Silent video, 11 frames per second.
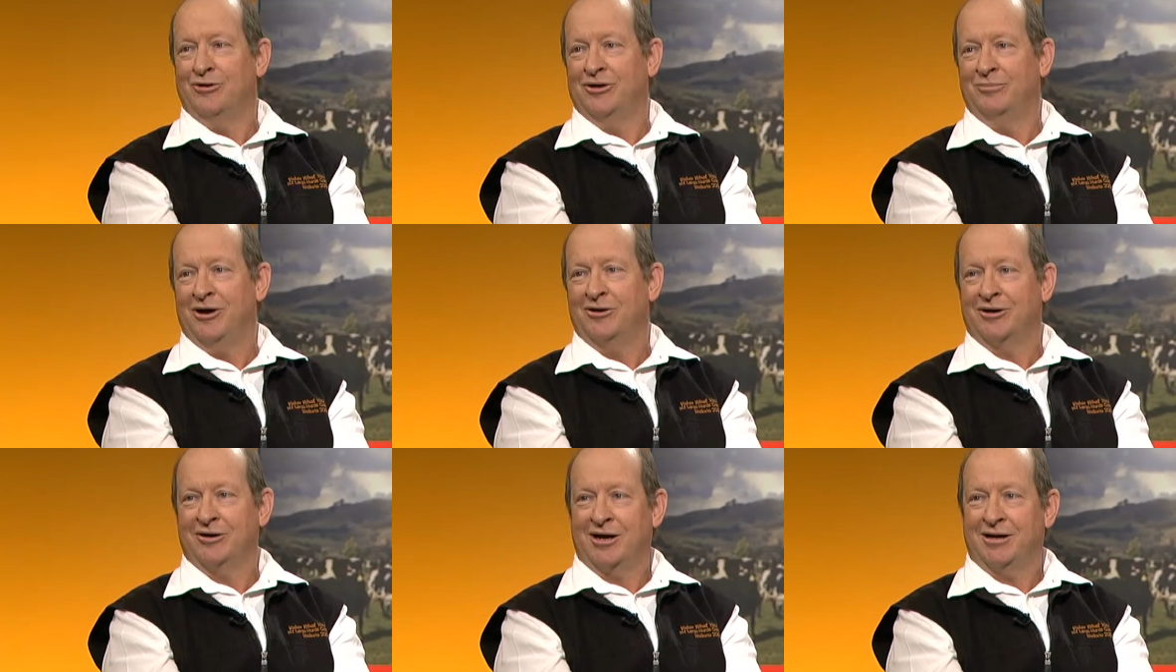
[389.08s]
with
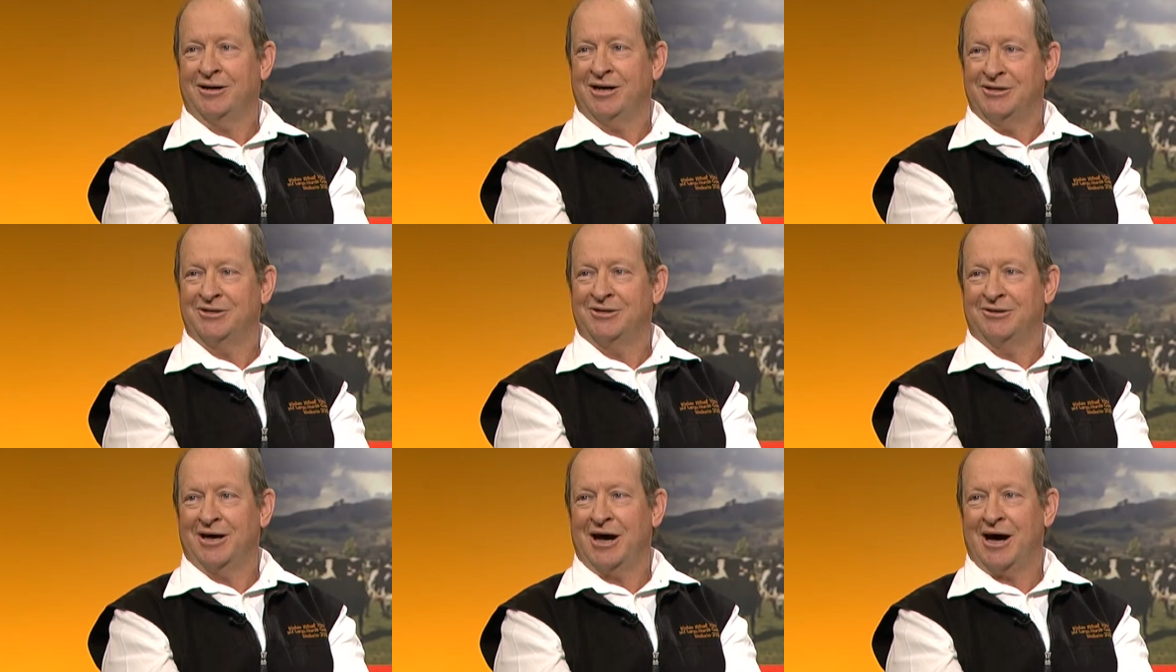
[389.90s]
America gets to
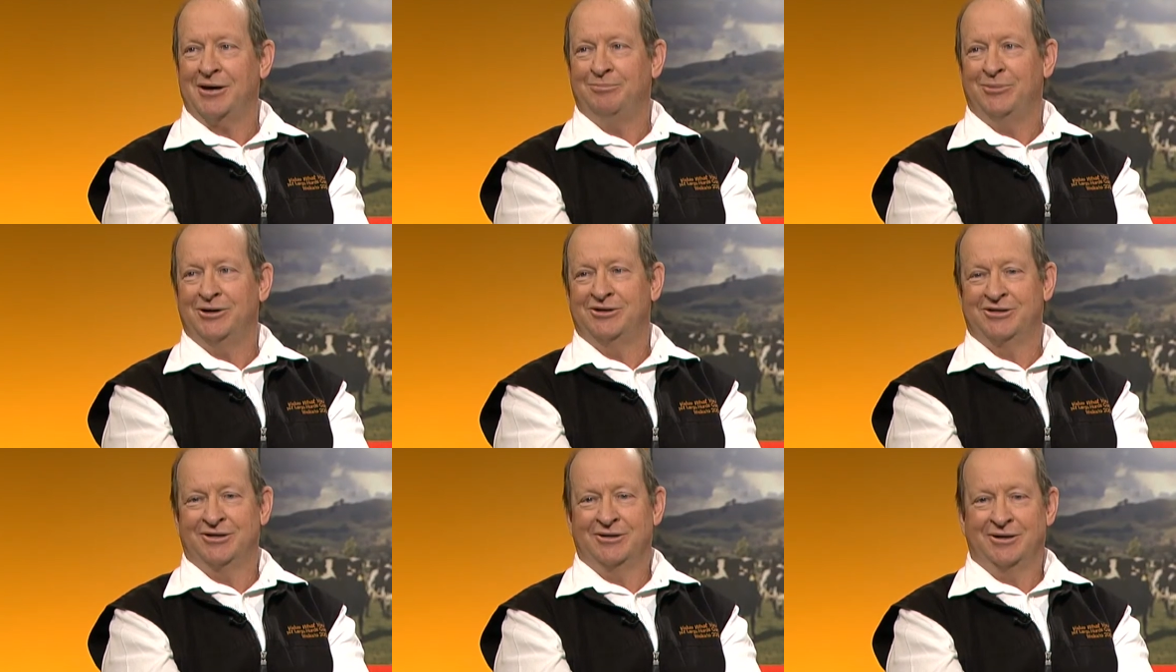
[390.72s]
the hard
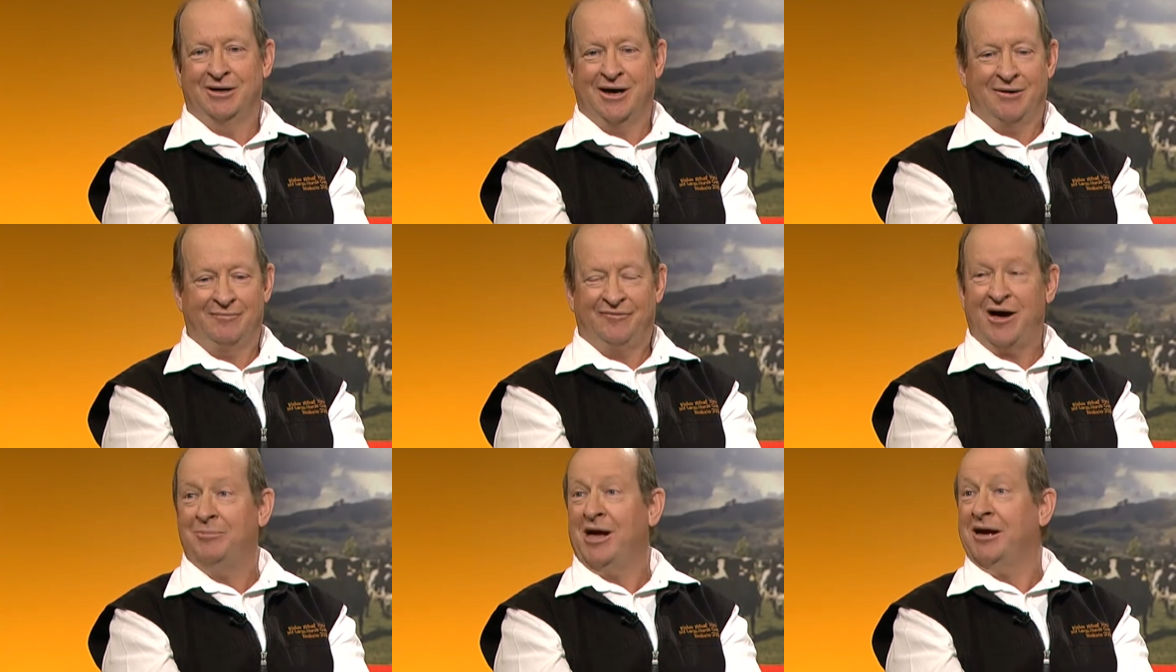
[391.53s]
bits and uh,
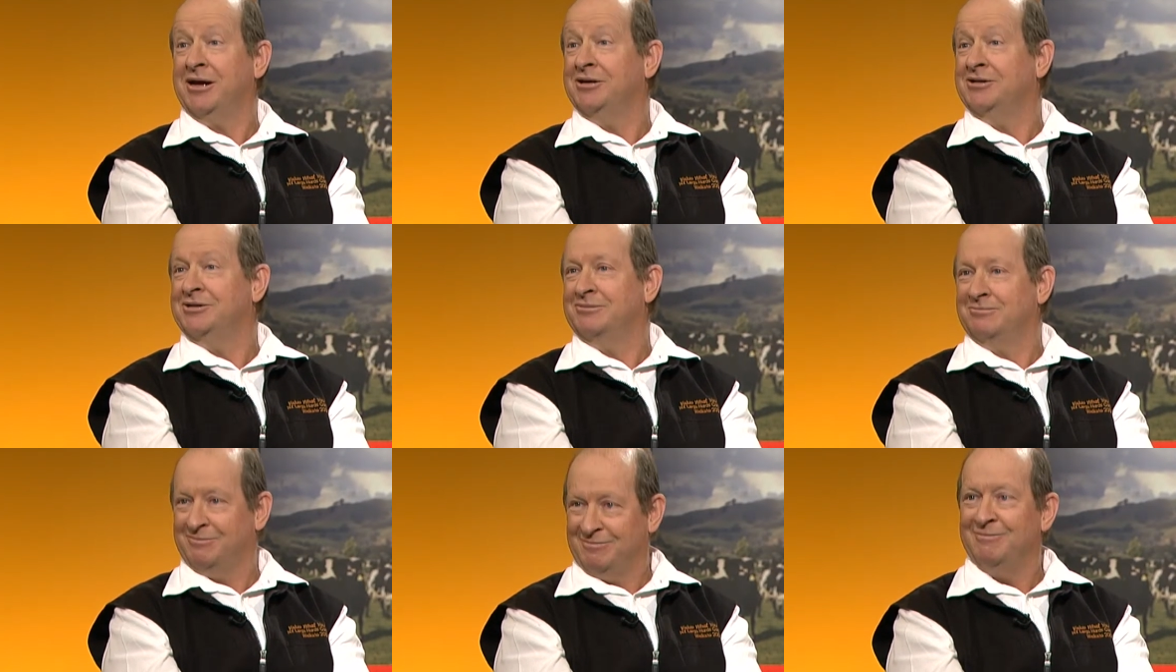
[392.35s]
gets
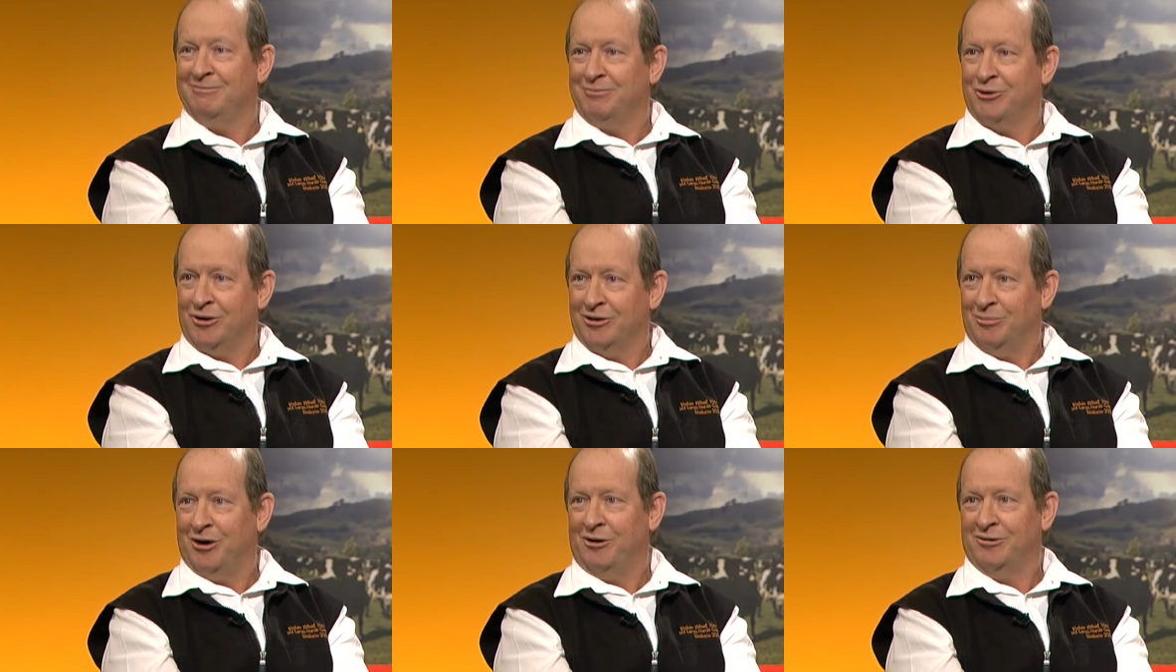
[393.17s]
put on the
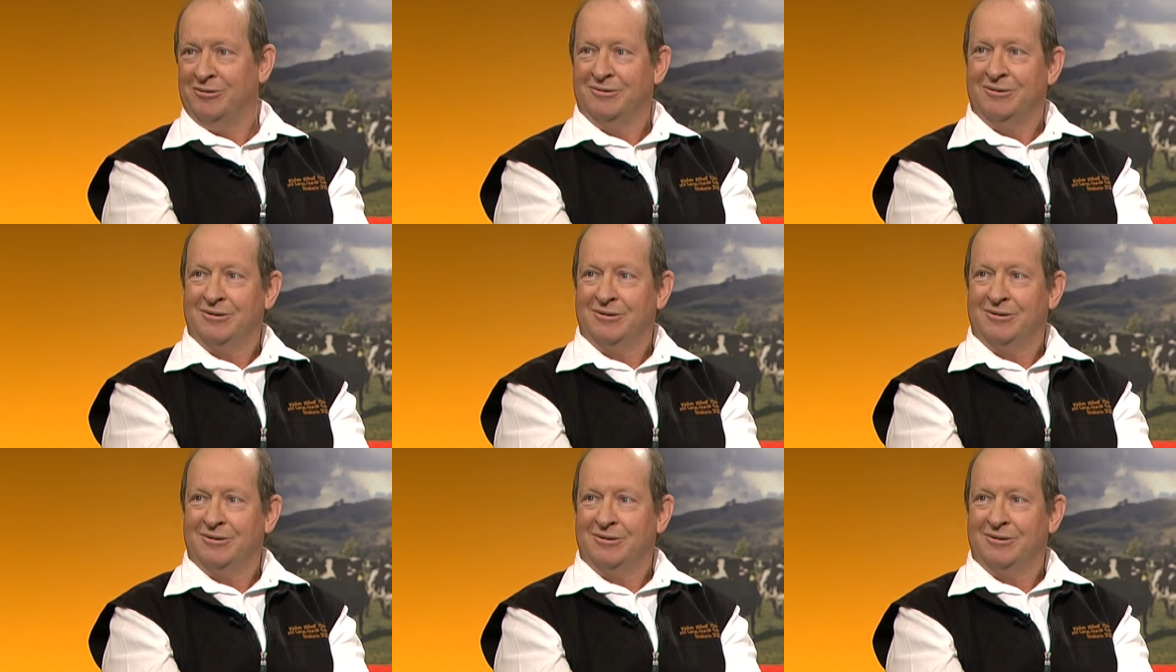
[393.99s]
block.